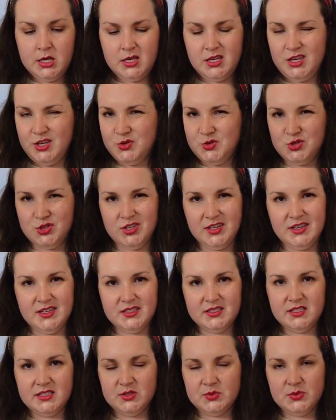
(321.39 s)
He usually
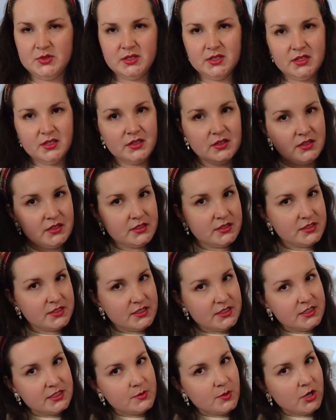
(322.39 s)
is. He's
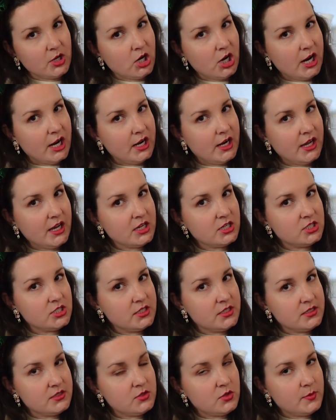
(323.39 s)
pretty great,
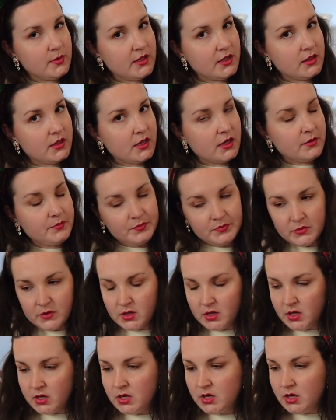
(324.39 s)
actually. So it'll be like that.
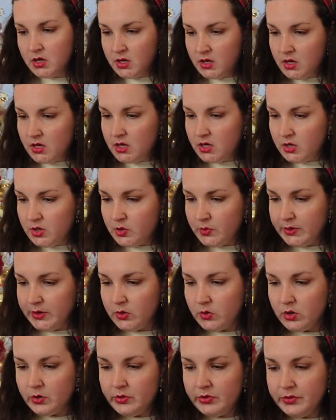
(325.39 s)
It'll be
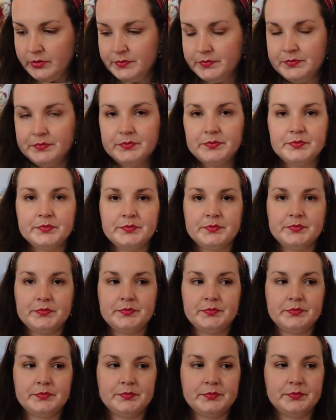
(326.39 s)
adorable.
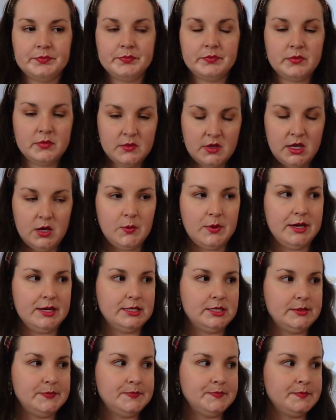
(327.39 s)
Can't wait.